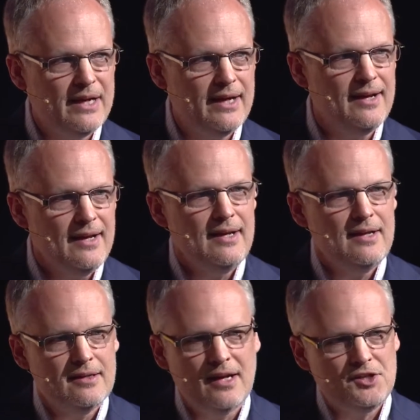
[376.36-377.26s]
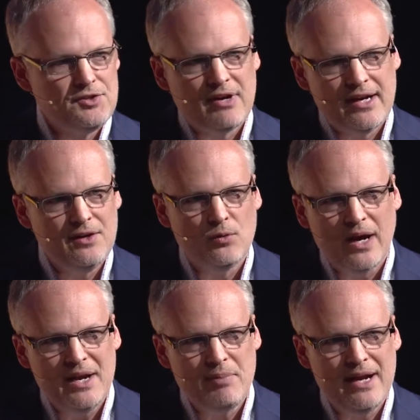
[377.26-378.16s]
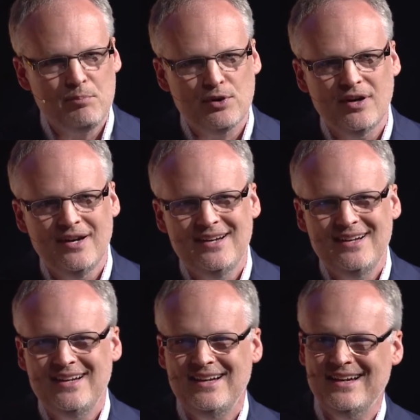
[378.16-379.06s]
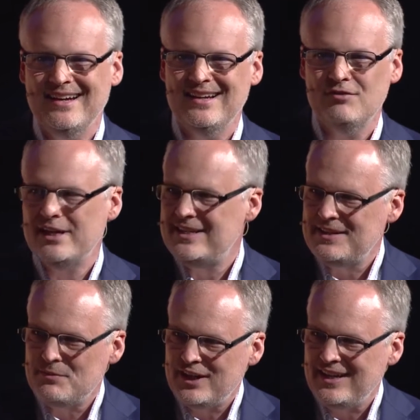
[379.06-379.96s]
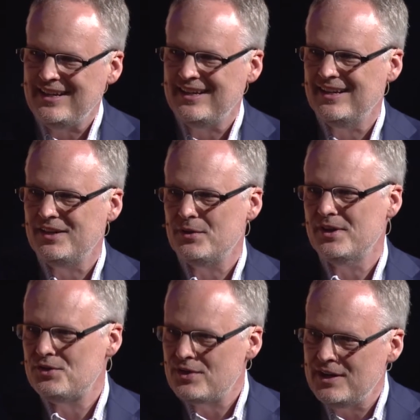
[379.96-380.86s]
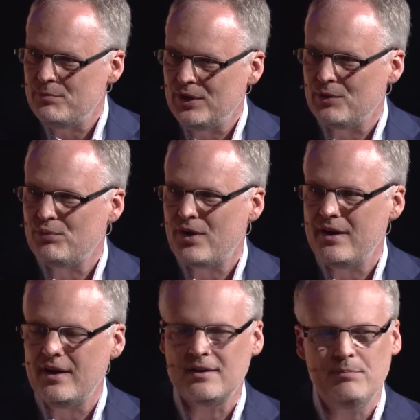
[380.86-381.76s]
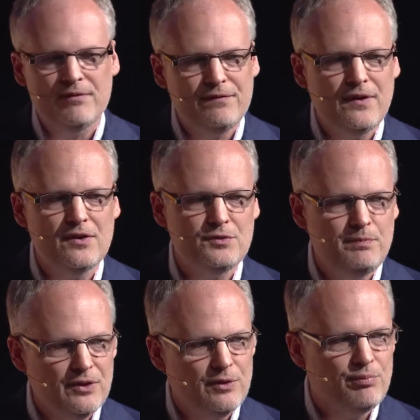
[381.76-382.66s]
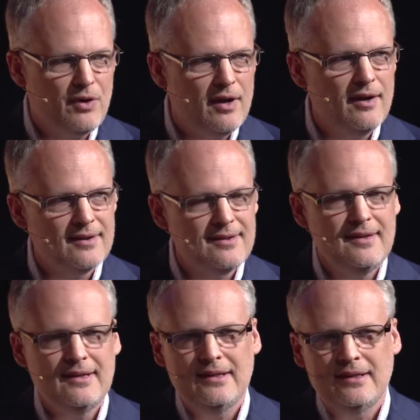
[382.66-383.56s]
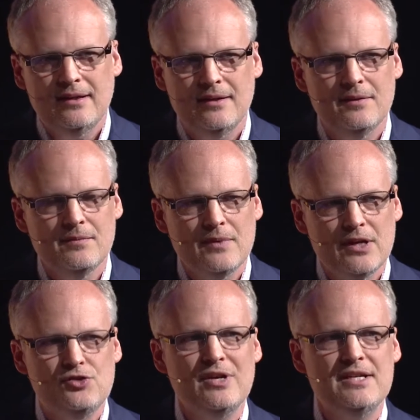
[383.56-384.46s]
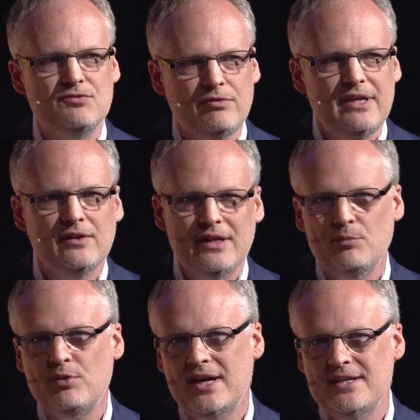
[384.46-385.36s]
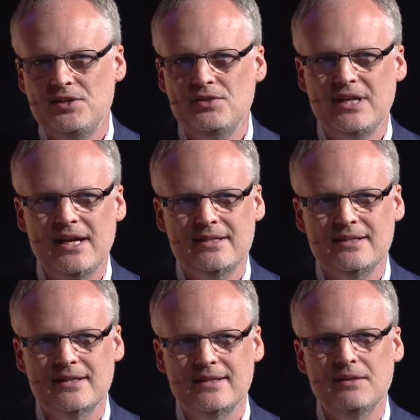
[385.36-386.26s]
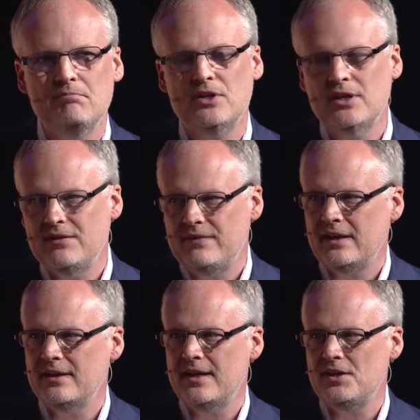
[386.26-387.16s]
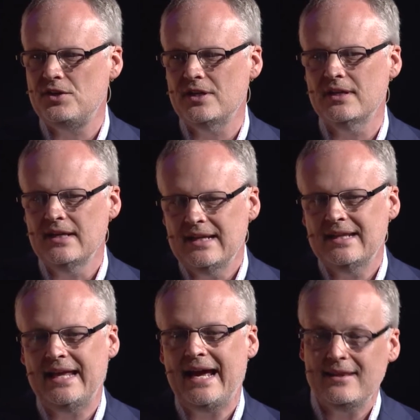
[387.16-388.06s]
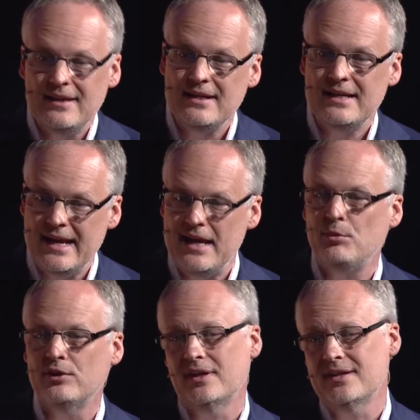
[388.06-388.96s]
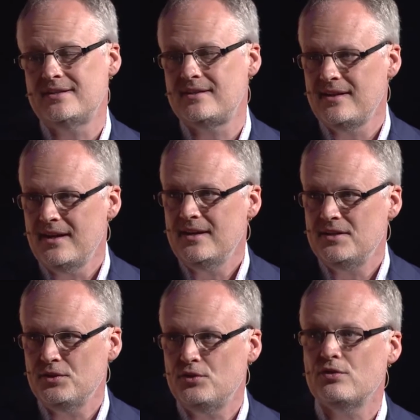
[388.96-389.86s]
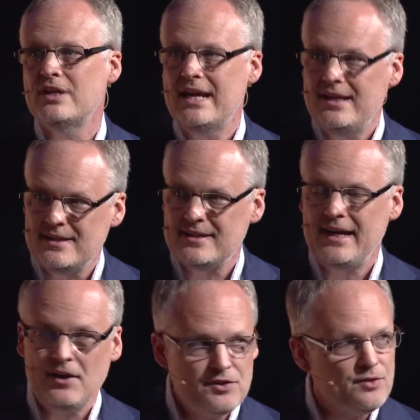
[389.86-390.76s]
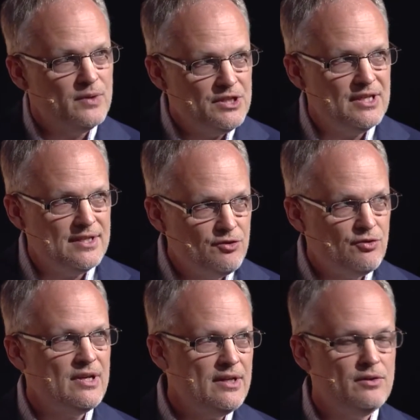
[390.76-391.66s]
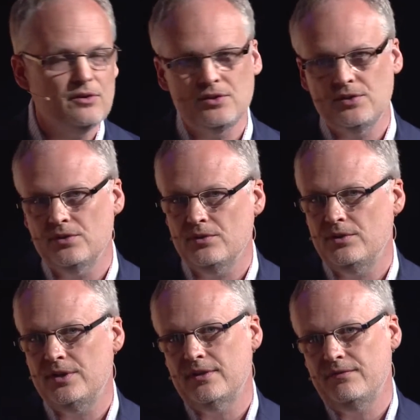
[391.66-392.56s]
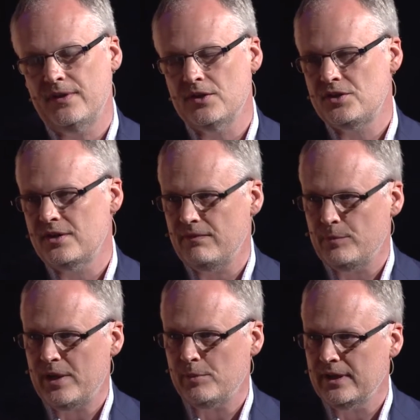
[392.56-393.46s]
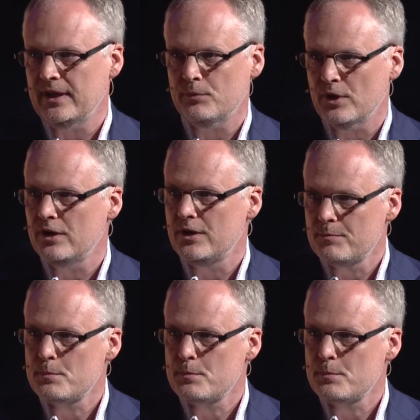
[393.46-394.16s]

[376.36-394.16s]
by not just writing a white paper and raising money and going and trying to build a product, but first build the product, address real enterprise use cases, get market validation. That then enabled us to create this council, which is critical to the function of the public network.